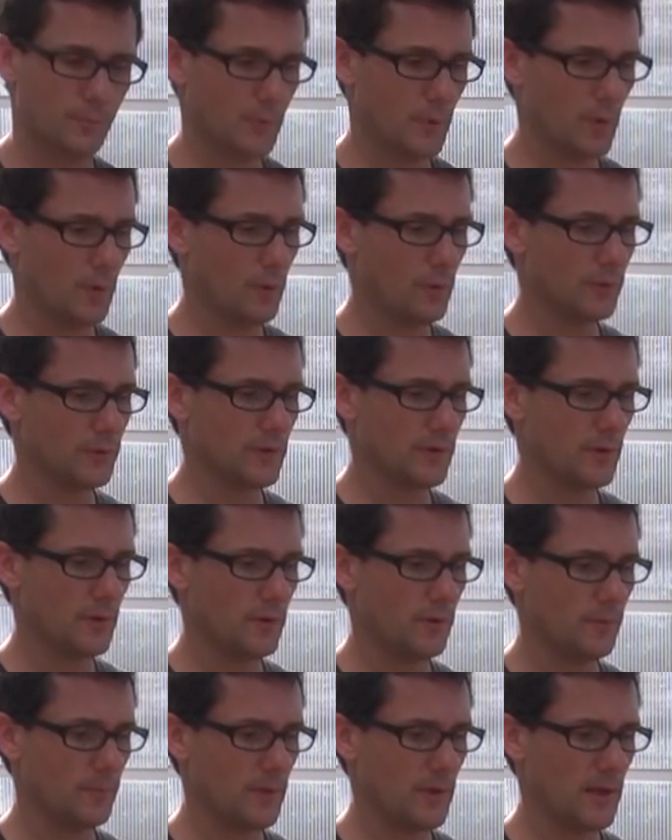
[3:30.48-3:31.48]
put holes in
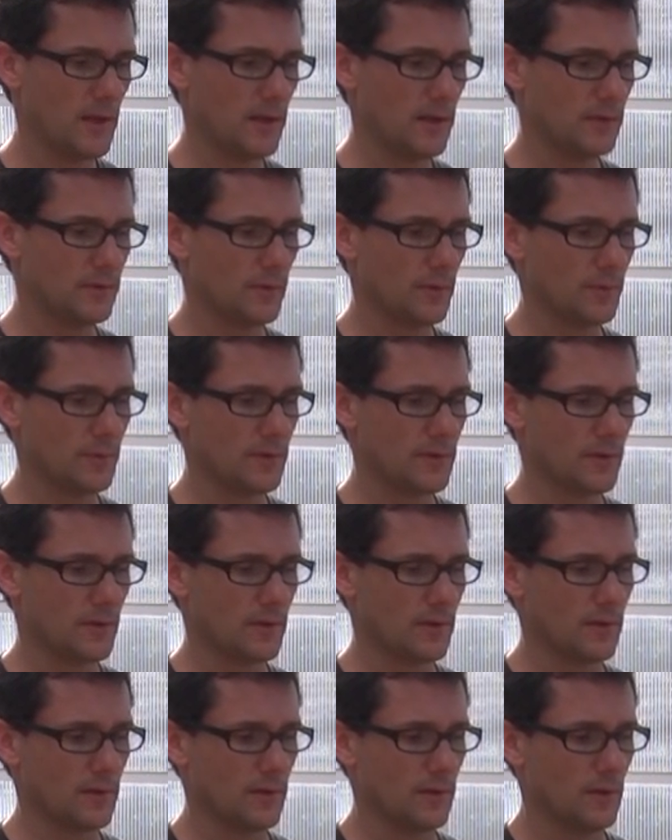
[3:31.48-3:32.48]
the beginning so I'm just
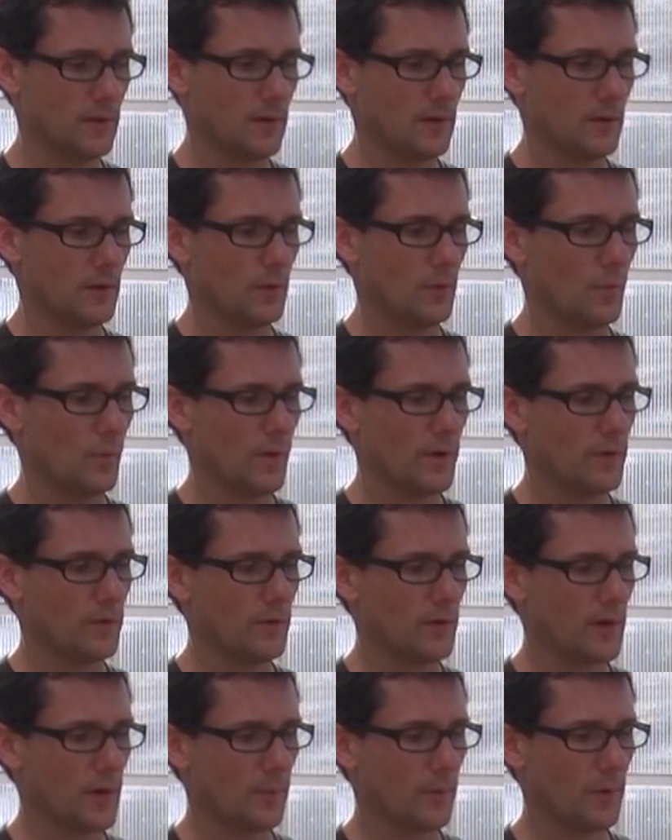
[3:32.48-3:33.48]
going to
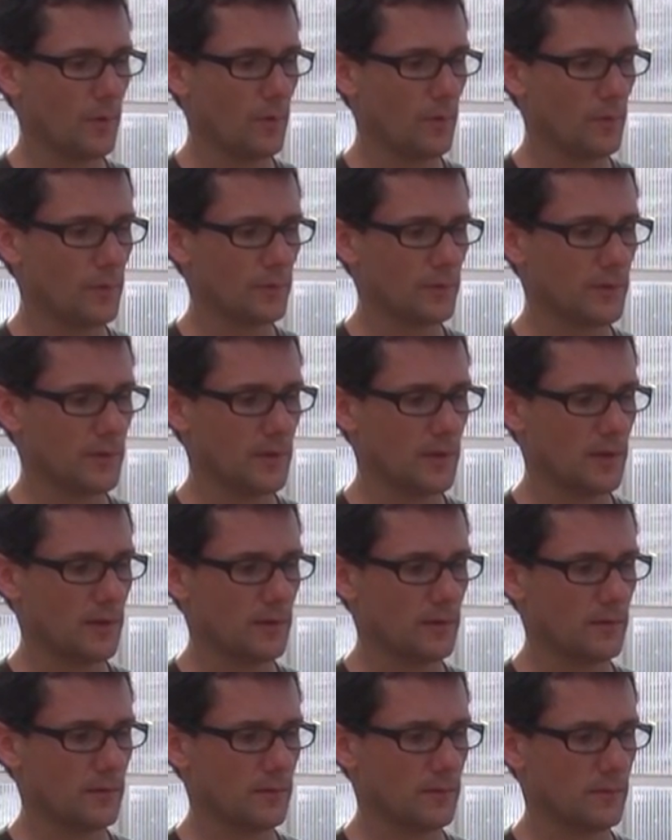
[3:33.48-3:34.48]
wiggle a couple of holes in
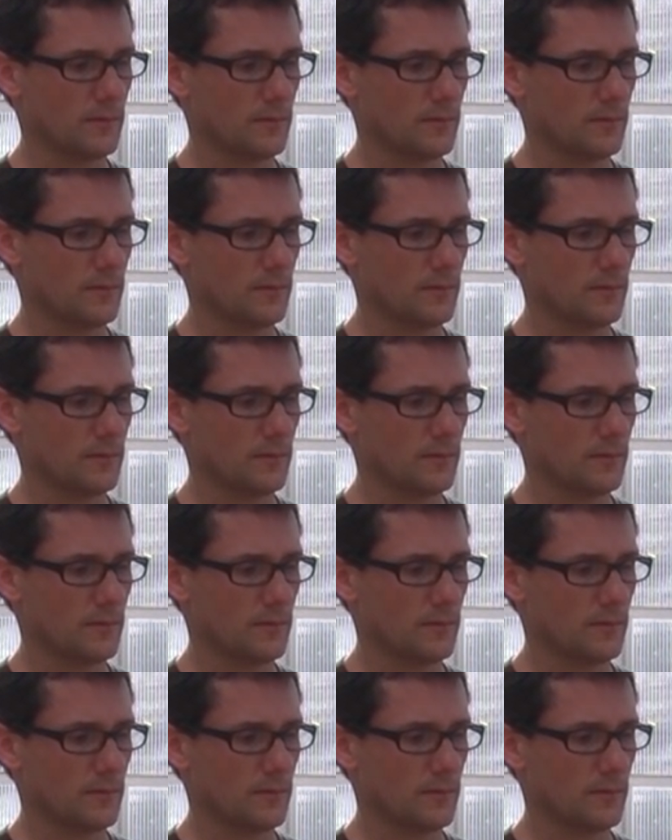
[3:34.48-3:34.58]
here.